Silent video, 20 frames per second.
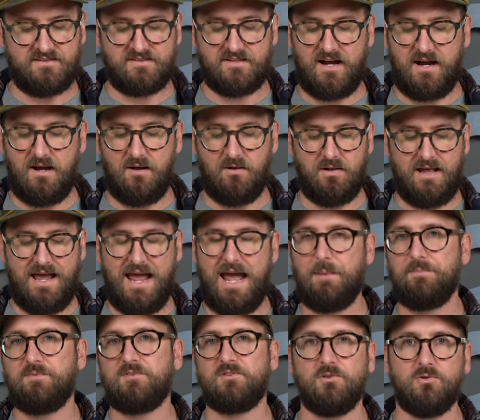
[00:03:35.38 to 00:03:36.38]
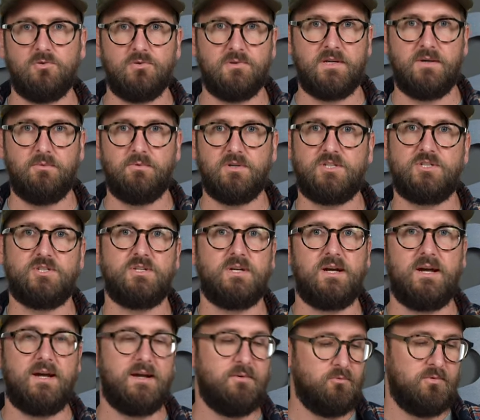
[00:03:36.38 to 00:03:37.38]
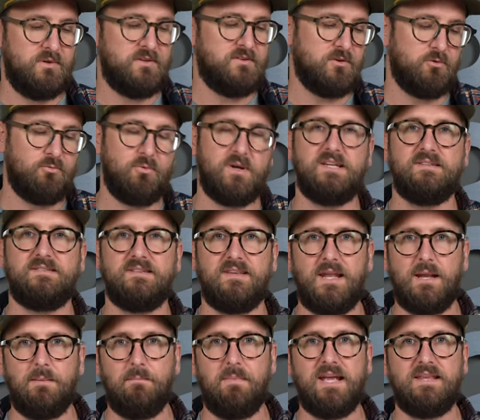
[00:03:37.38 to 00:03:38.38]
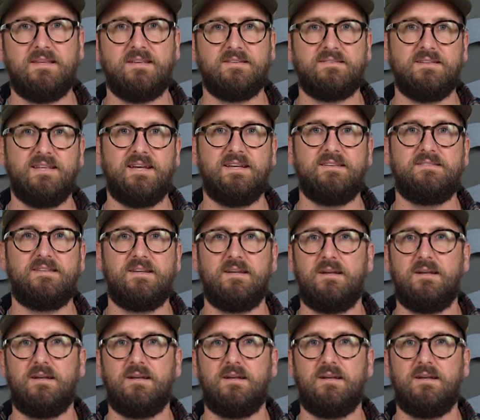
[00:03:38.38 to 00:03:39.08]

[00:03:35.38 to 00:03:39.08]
style, absolutely, which was the reason that it made this list.